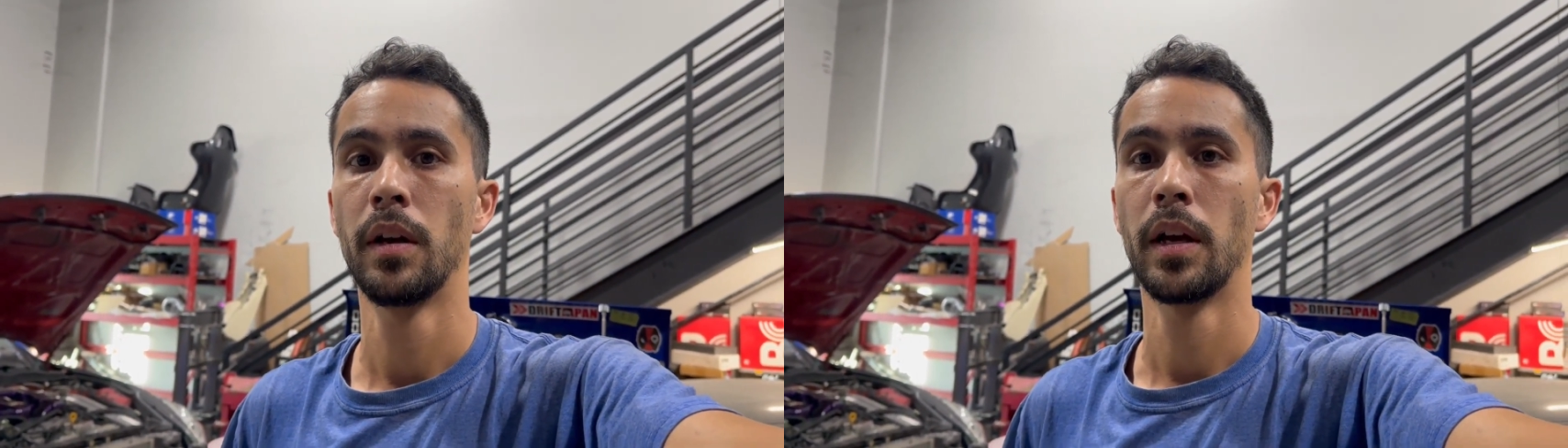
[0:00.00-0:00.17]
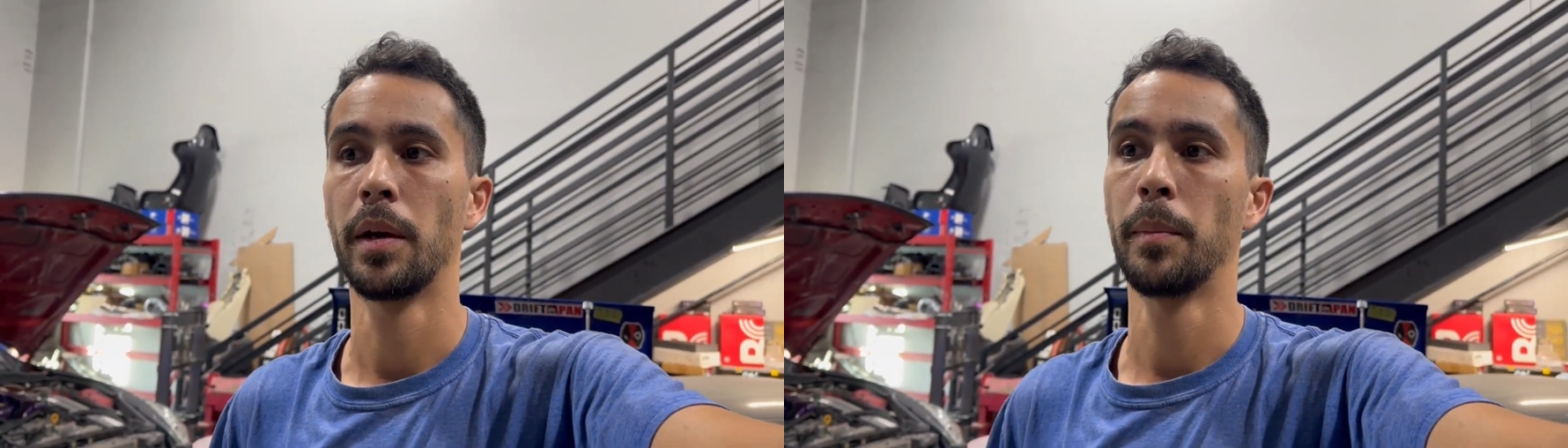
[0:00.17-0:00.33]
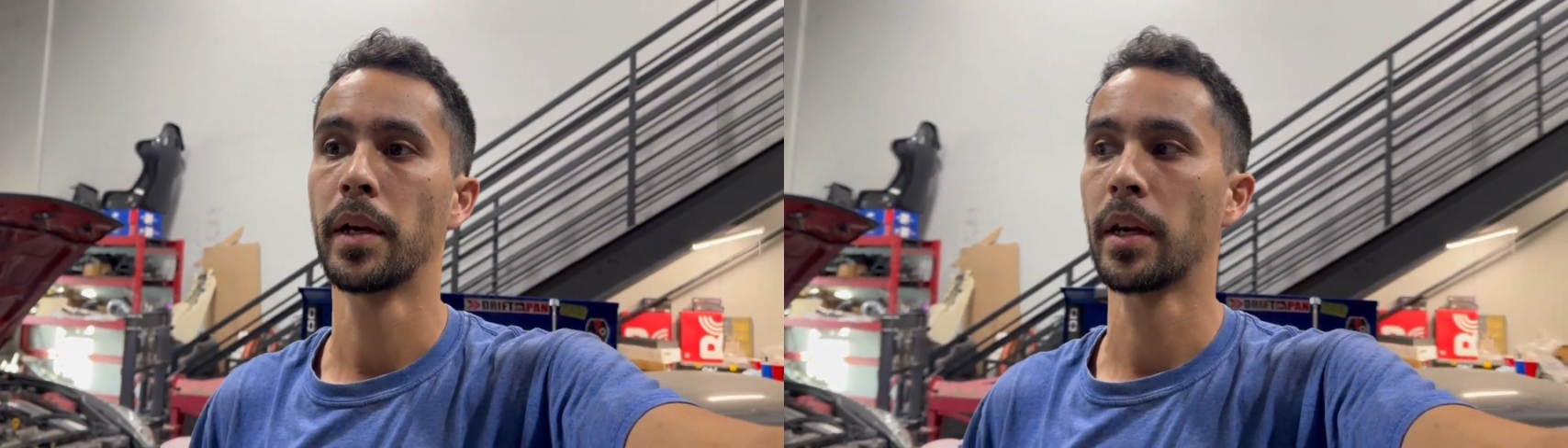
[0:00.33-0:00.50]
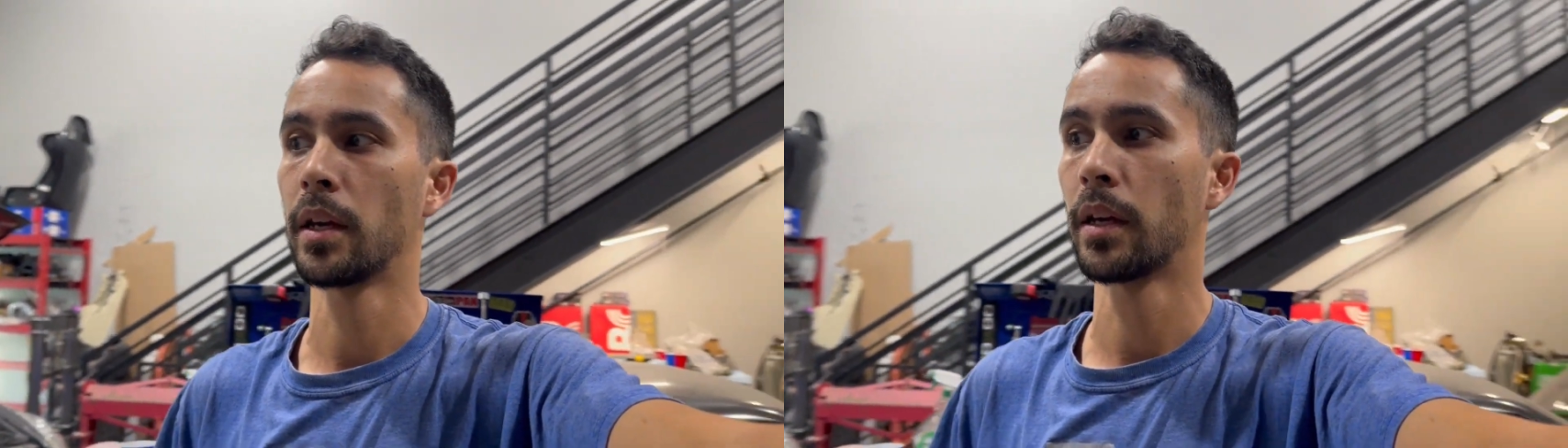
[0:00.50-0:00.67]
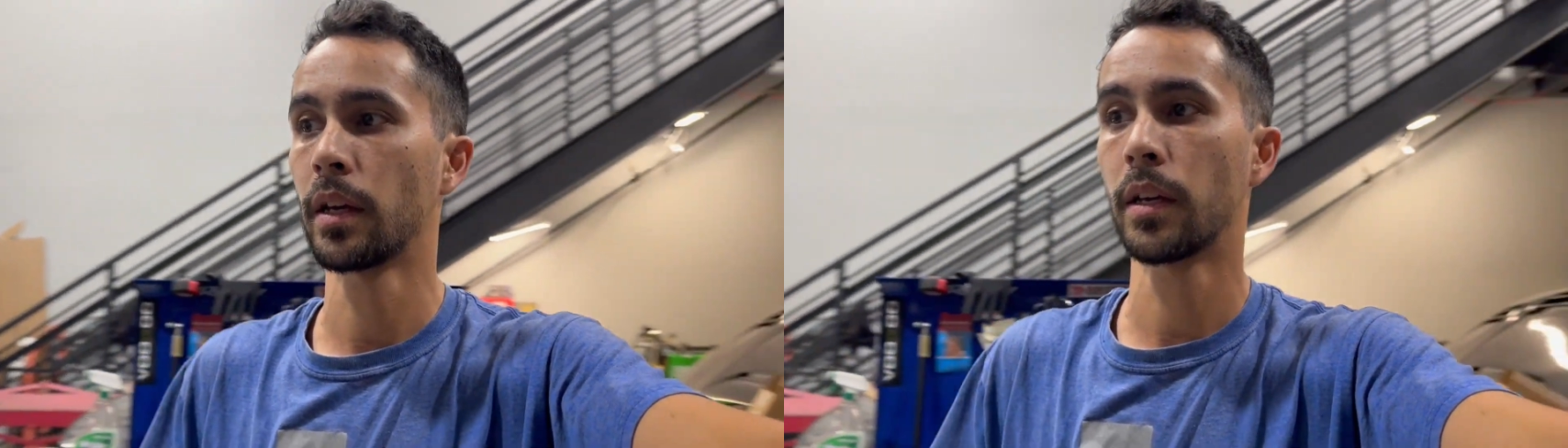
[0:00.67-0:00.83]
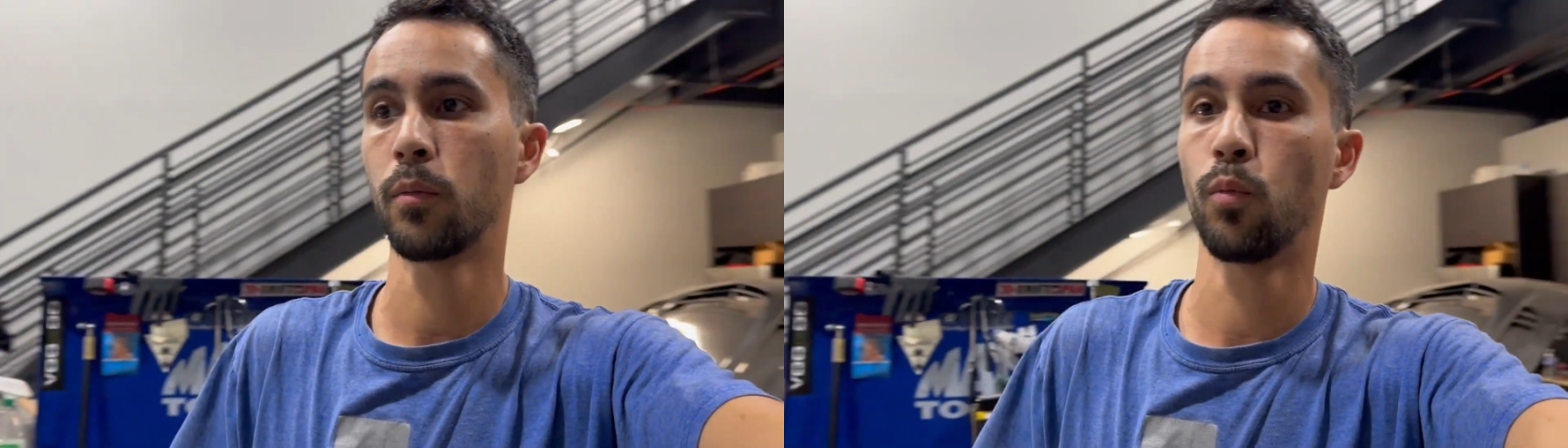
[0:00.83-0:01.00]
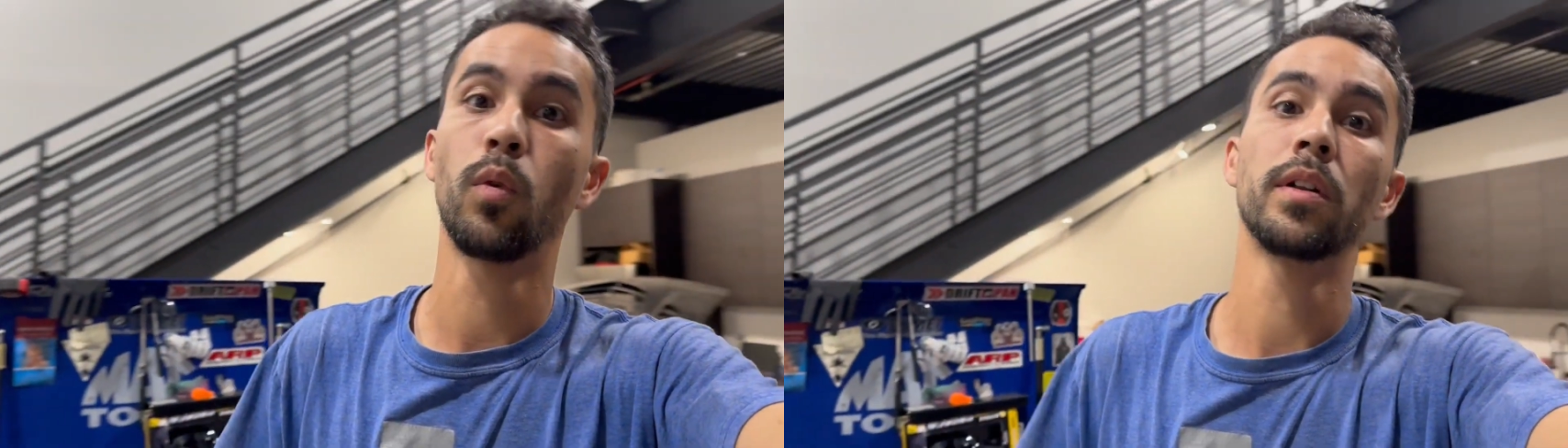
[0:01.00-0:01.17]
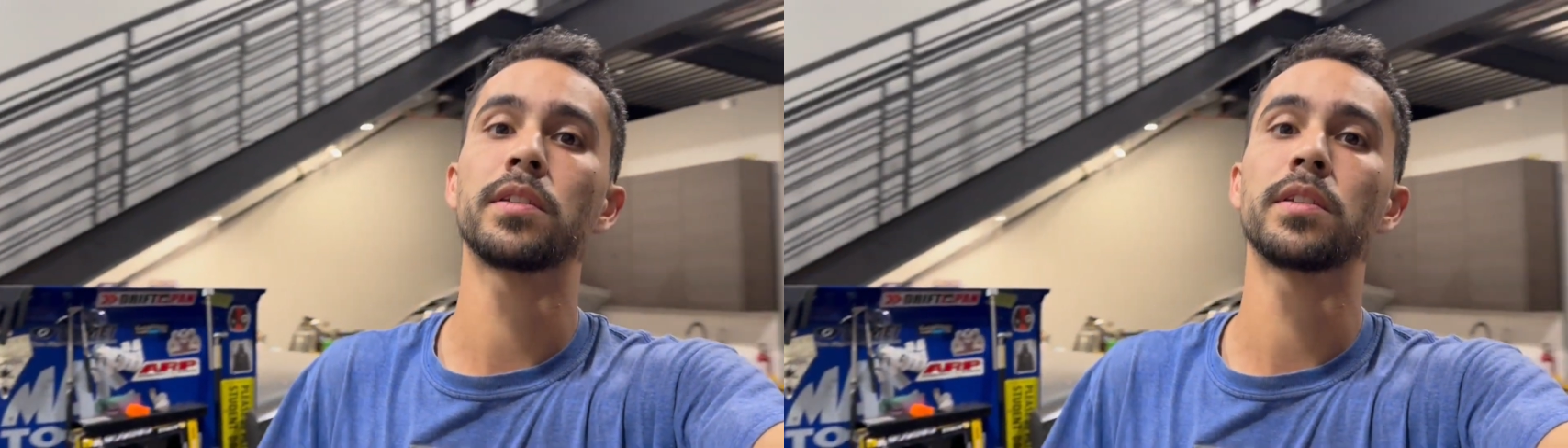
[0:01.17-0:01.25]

and making it one